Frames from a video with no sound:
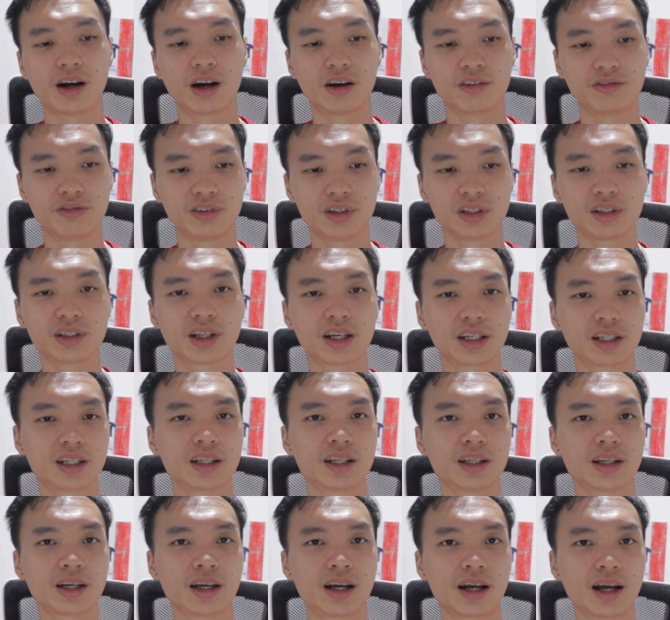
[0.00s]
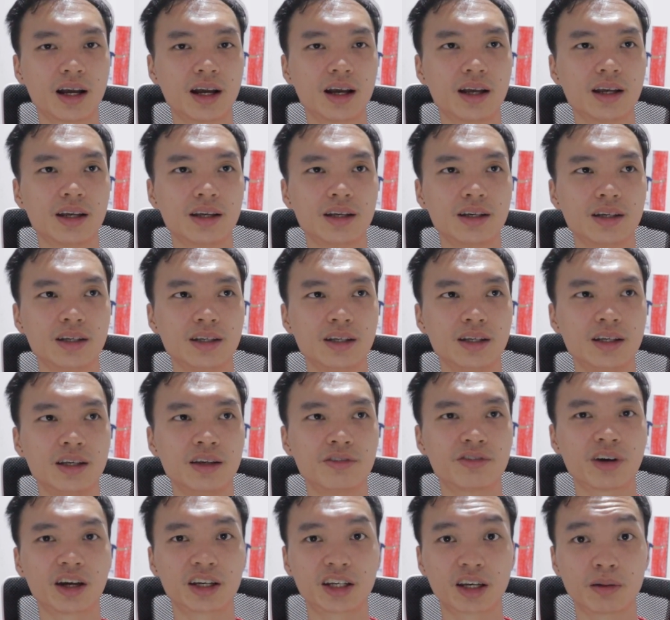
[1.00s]
I feel like
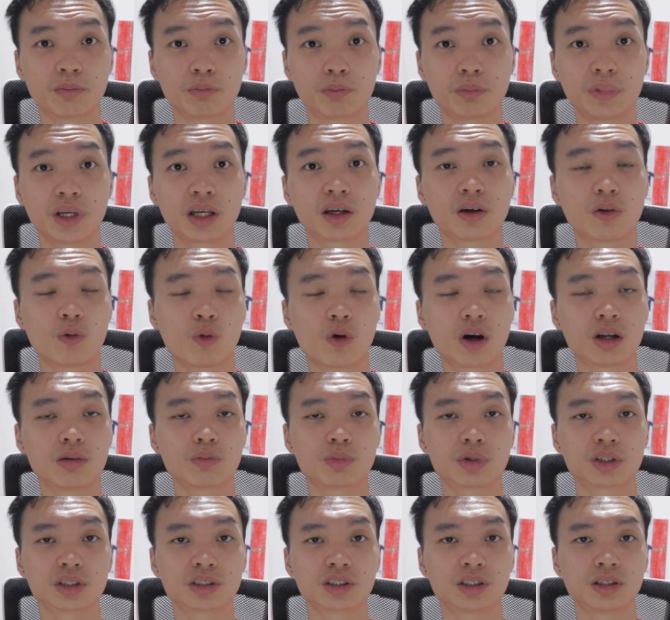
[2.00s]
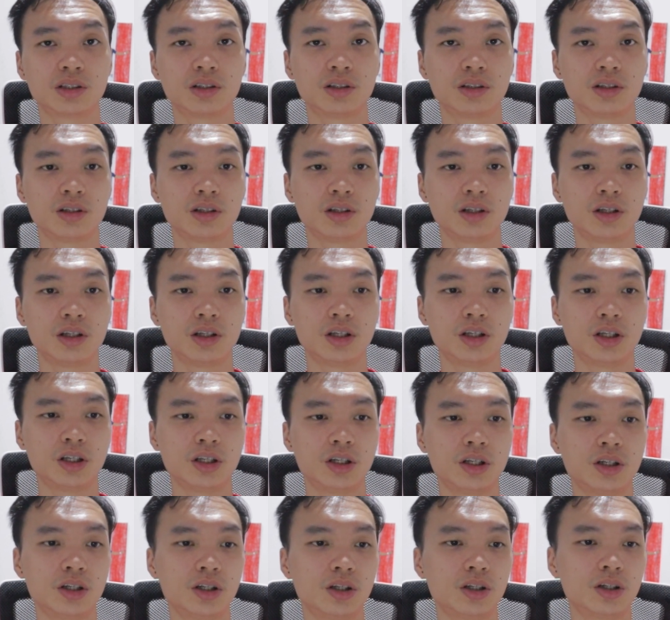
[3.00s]
if I can pick one person
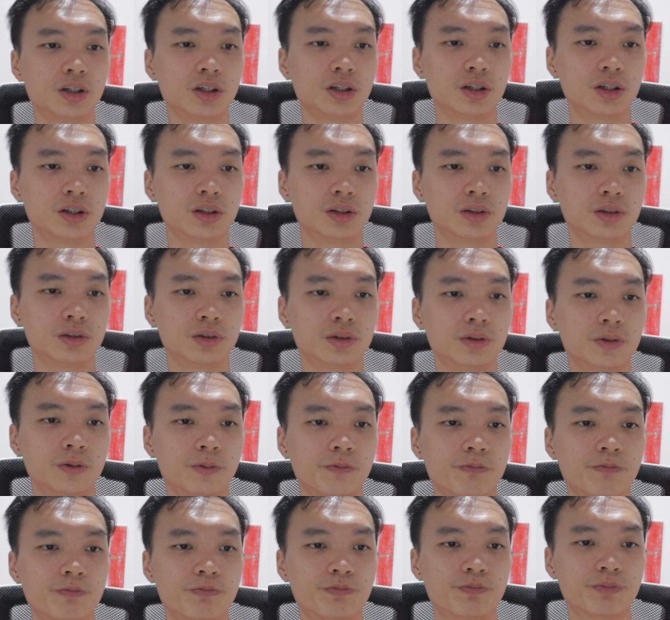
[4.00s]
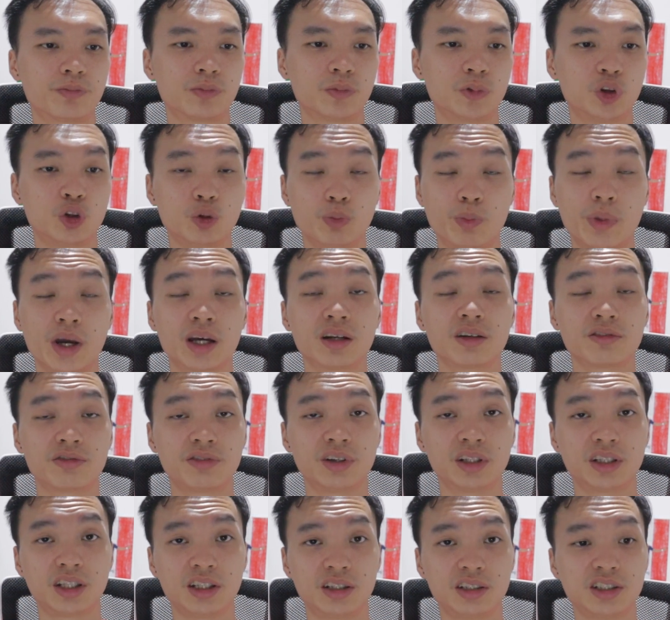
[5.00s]
to
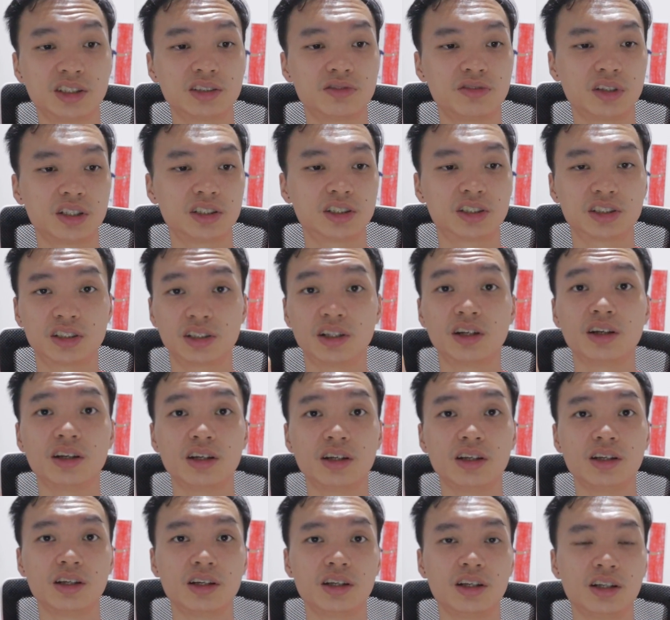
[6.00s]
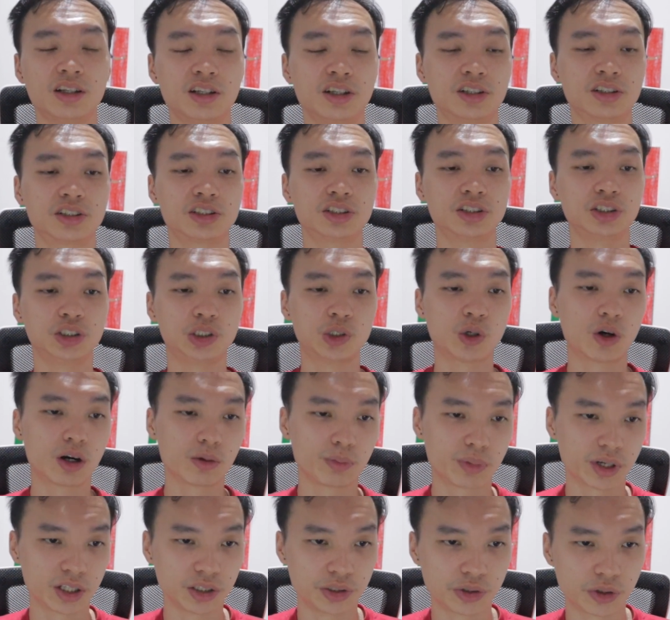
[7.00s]
benefit in this fixture, it is
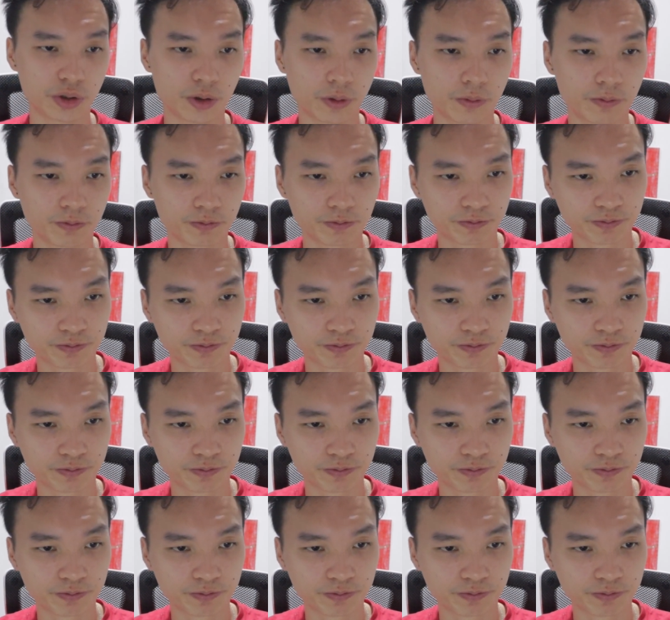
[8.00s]
Joao Pedro.